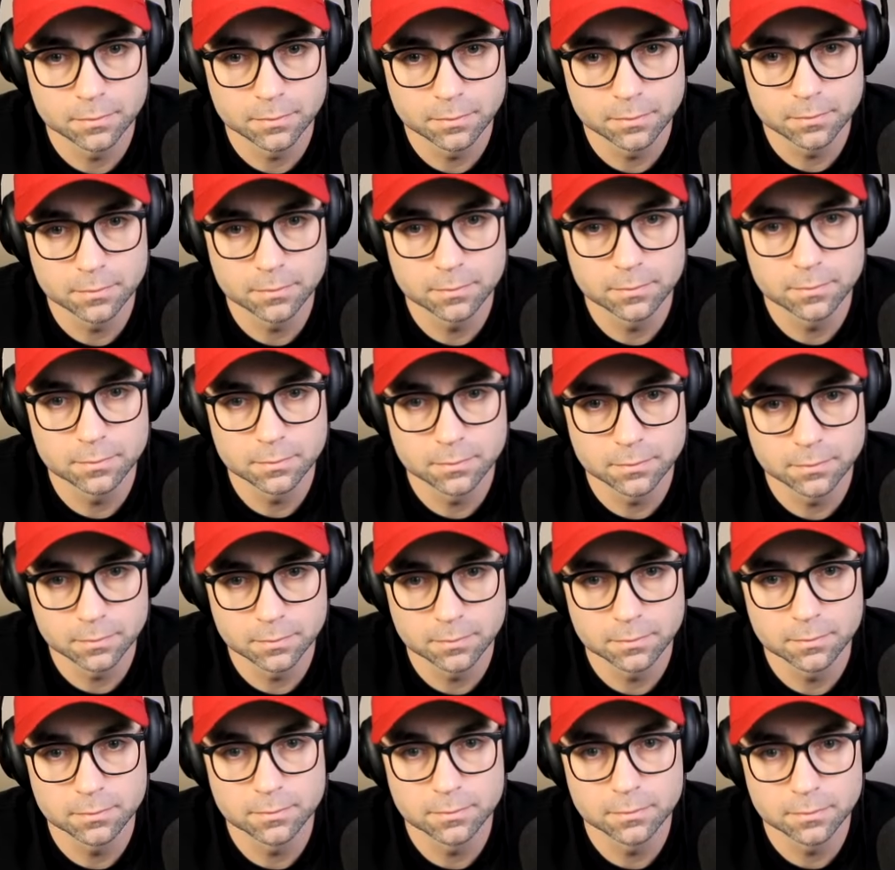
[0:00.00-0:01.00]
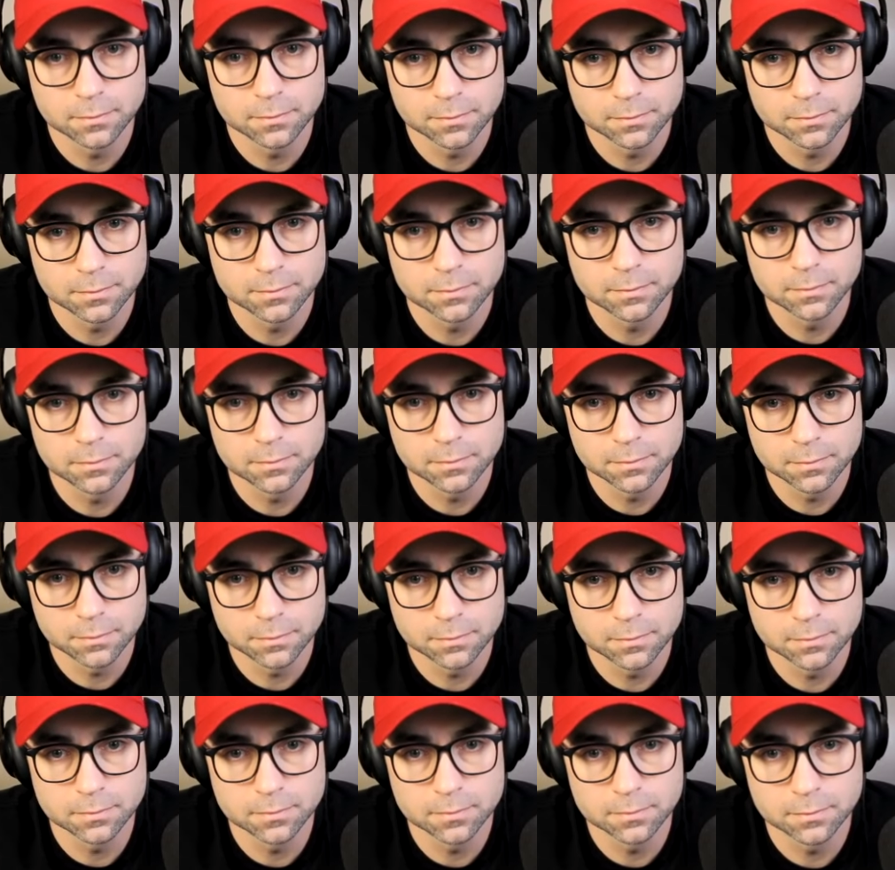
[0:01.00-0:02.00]

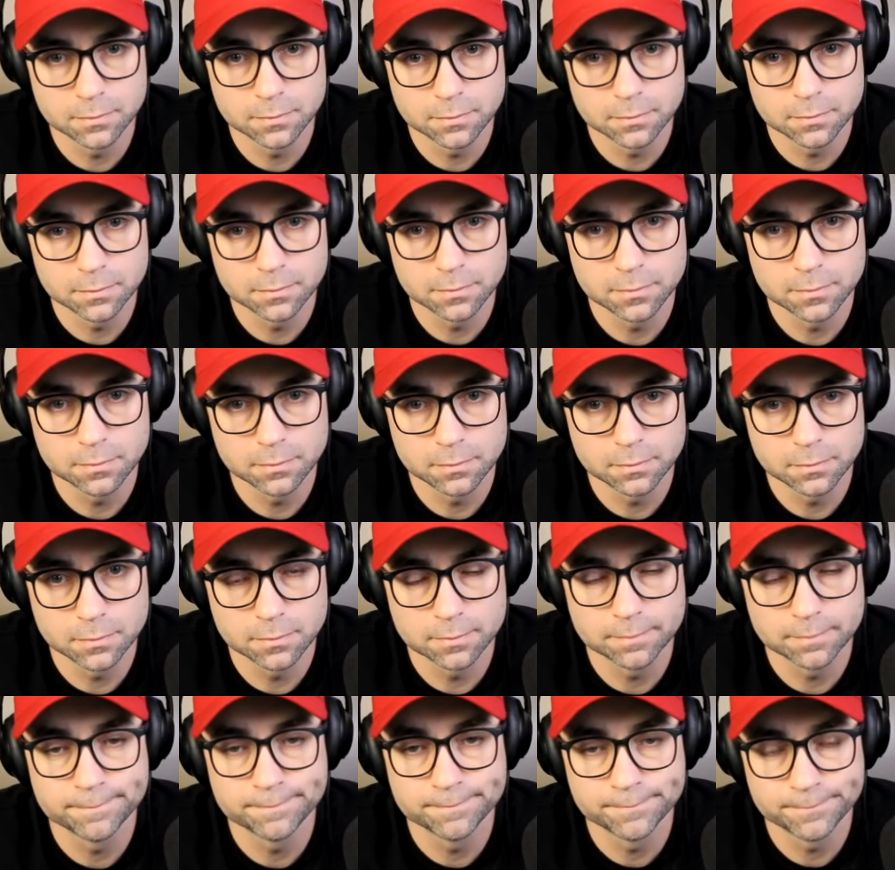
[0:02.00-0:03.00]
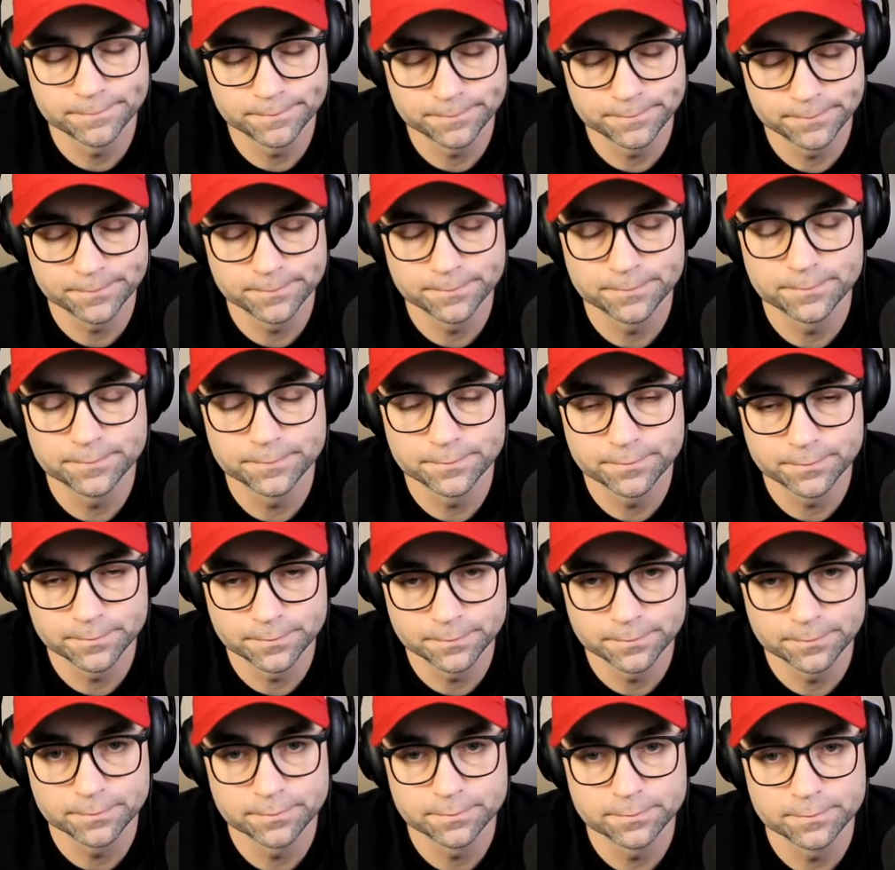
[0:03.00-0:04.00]

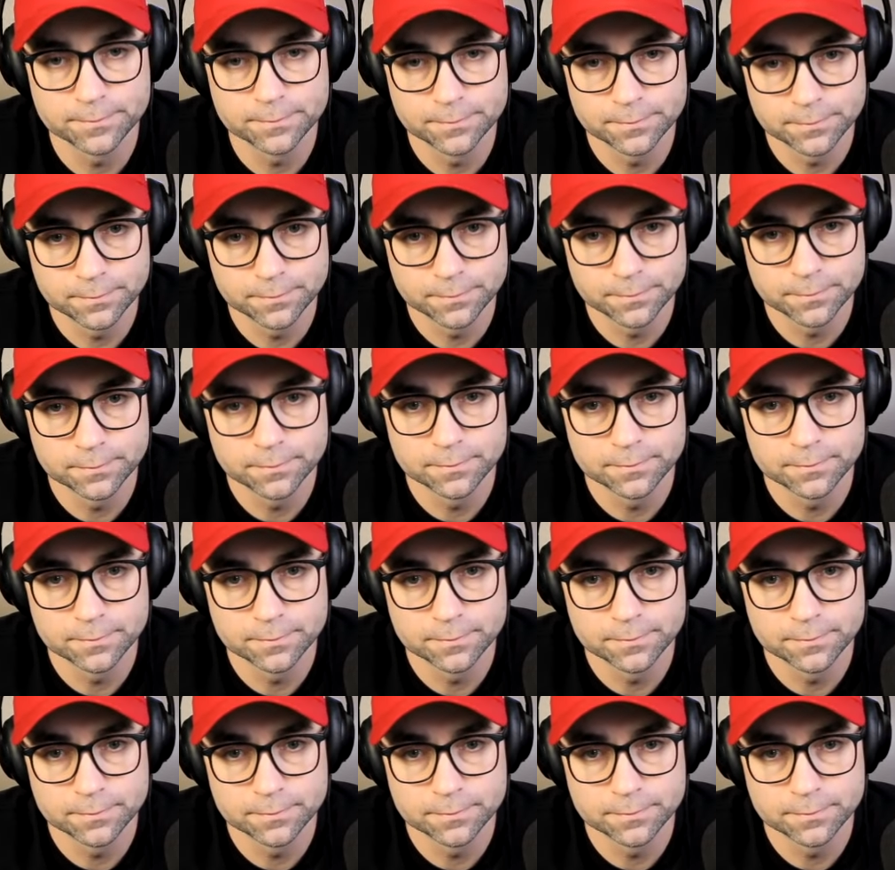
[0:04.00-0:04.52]
(not speaking)